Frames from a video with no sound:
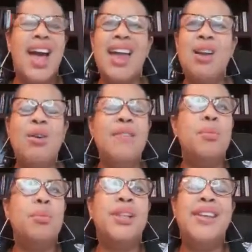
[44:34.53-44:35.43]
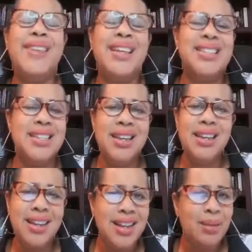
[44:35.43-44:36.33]
I don't even believe that
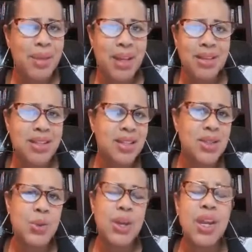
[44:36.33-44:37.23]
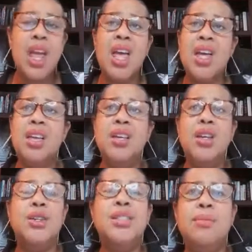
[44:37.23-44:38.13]
10 emails can do
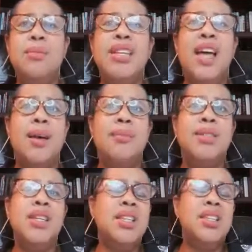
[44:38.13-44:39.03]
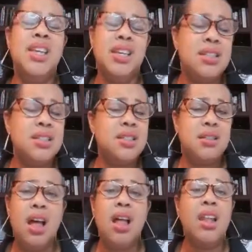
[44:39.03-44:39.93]
it. Sometimes it takes
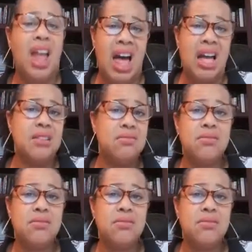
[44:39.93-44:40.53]
a lot